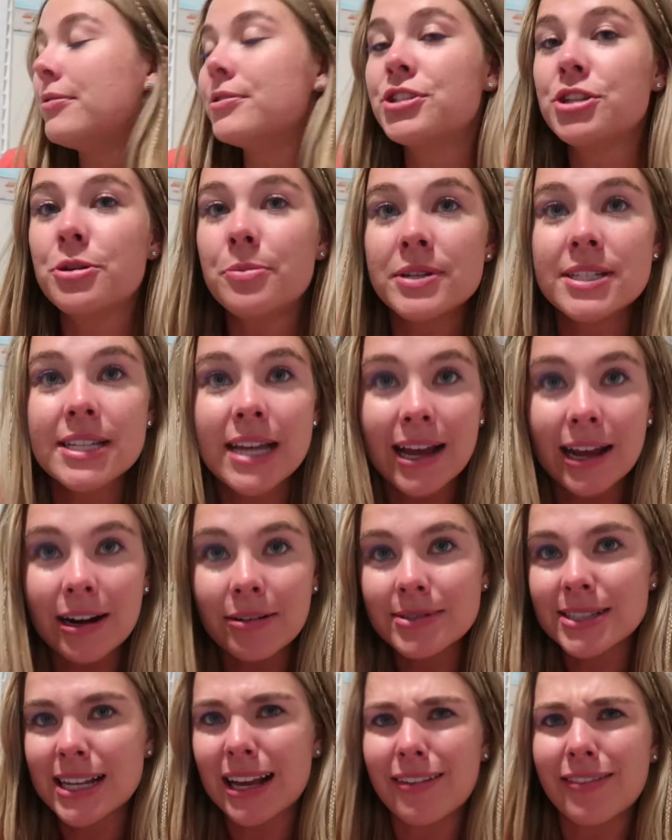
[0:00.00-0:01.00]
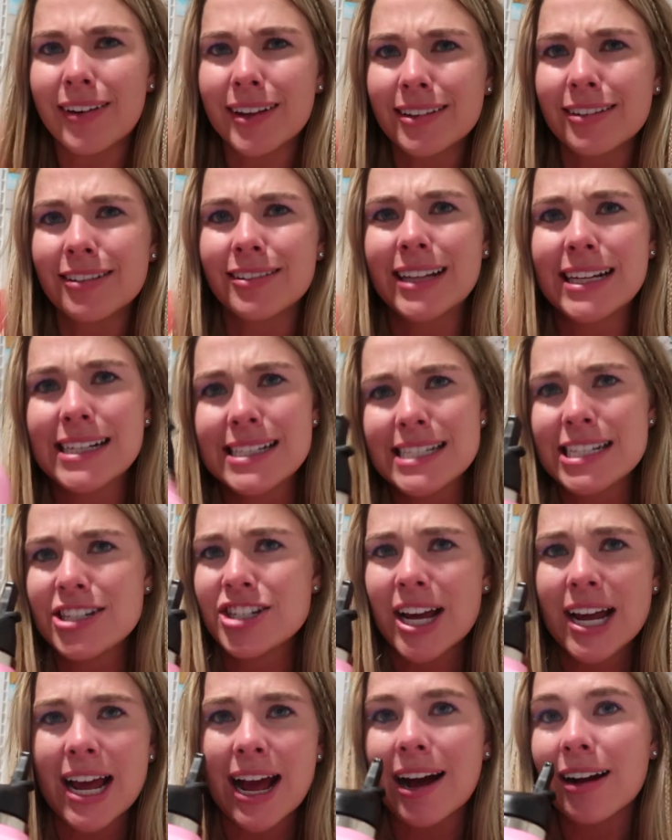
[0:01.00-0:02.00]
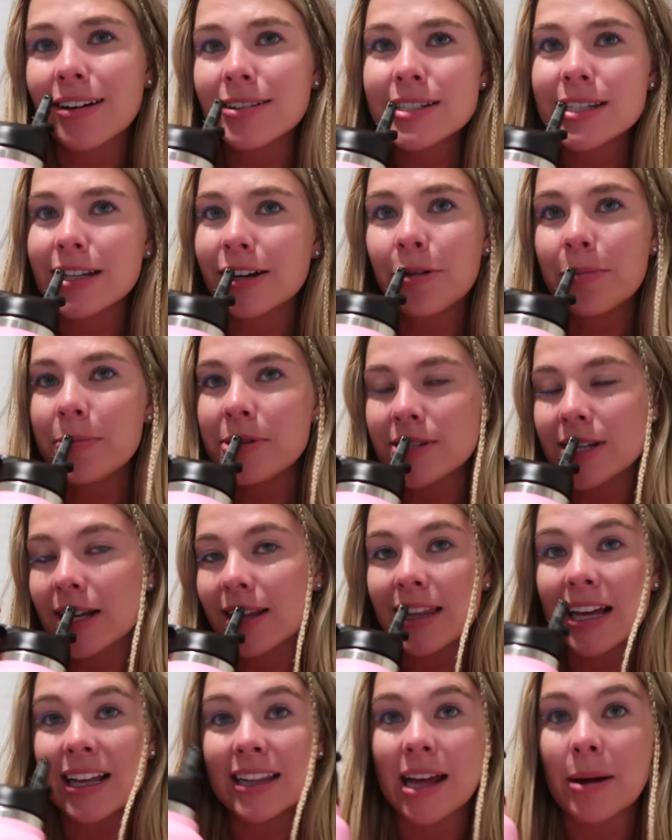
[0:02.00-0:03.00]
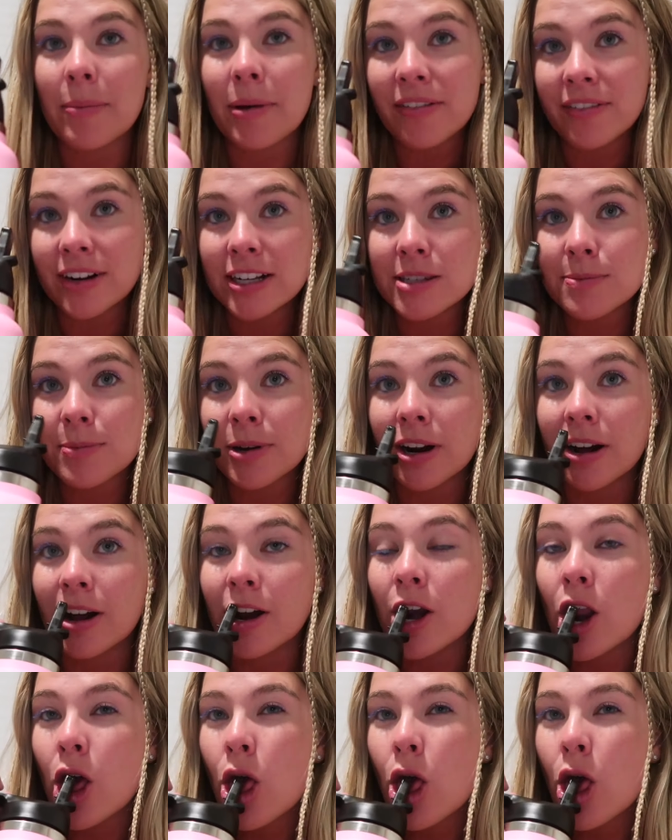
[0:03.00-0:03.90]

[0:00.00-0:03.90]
it was super sick, and it was like a fun little like DJ house little music thing that my friends put on.